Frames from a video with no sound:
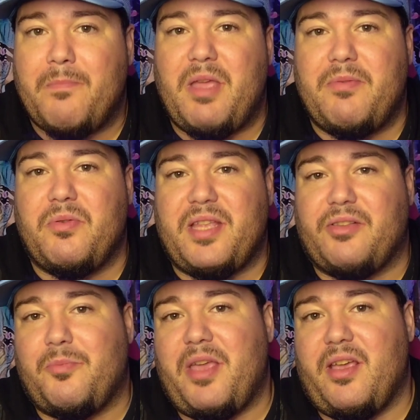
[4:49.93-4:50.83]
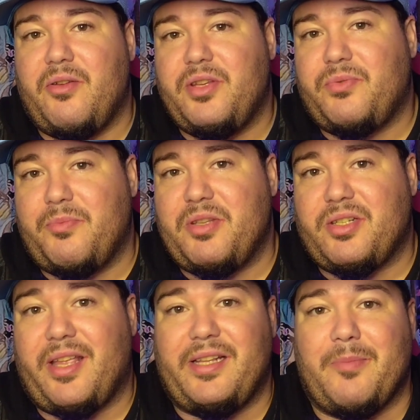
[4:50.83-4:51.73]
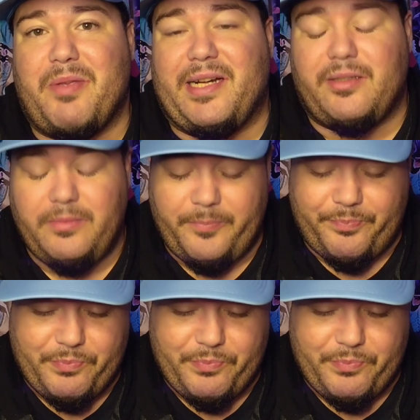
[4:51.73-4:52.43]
maybe without the mayo, this would be slightly better.